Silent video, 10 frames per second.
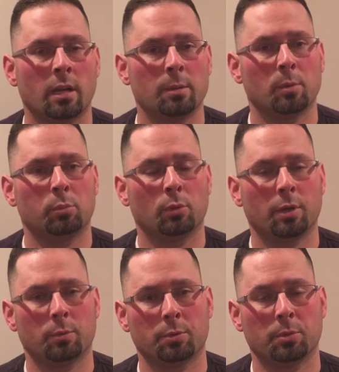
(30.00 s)
I am
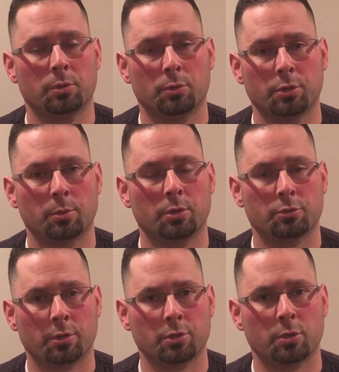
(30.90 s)
employed with Matuccio
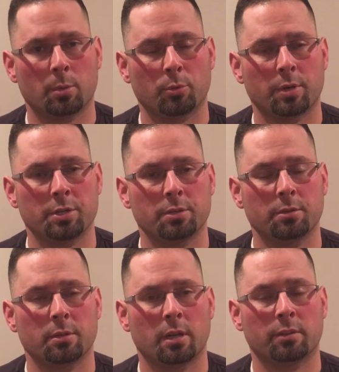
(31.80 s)
Construction
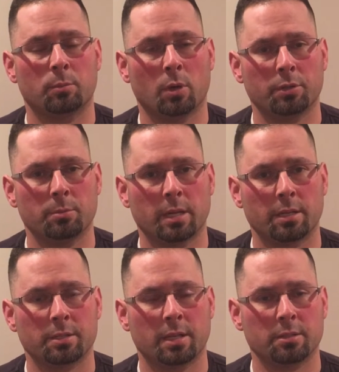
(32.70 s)
Corporation out of Malden,
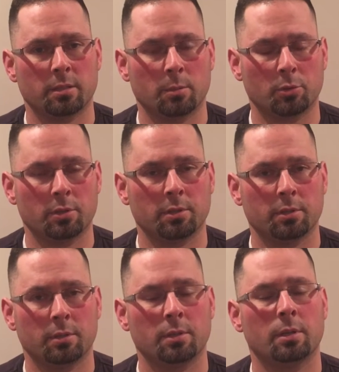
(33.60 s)
Mass. as a laborer,
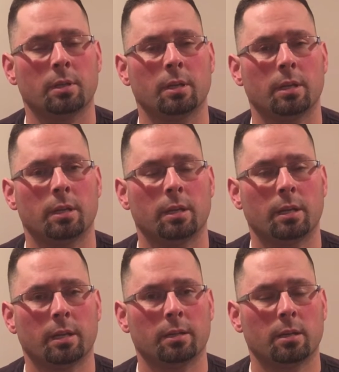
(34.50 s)

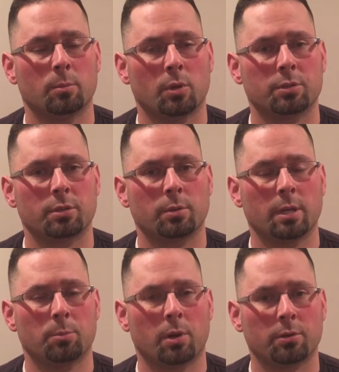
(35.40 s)
and I am also
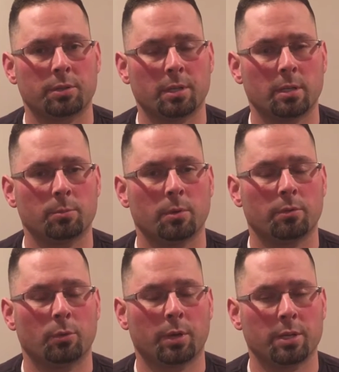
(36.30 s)
a part-time
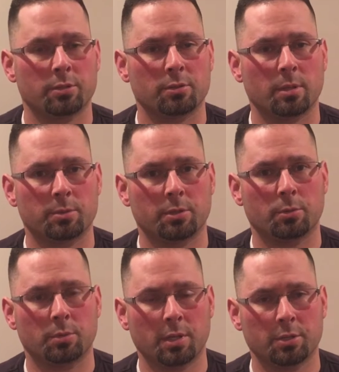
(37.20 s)
vocational
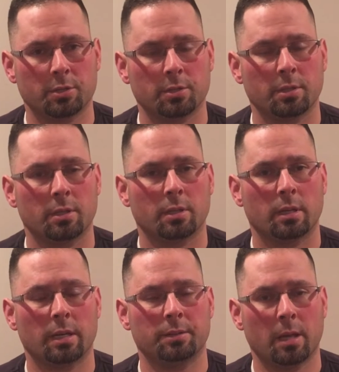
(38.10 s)
substitute teacher
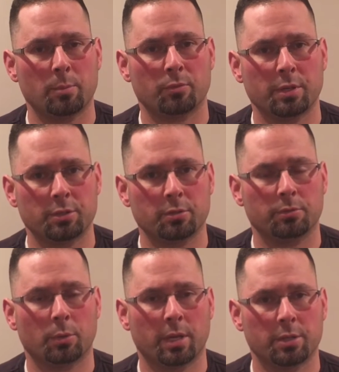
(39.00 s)
at Diman Regional
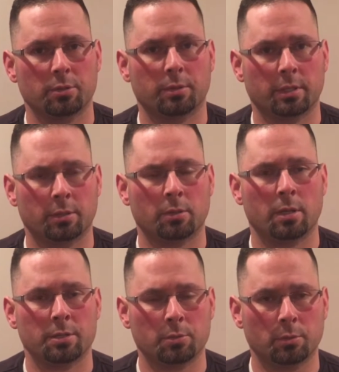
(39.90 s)
Vocational Technical
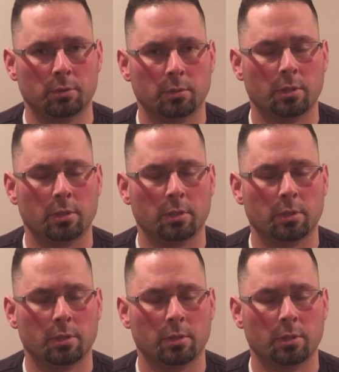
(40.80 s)
High School,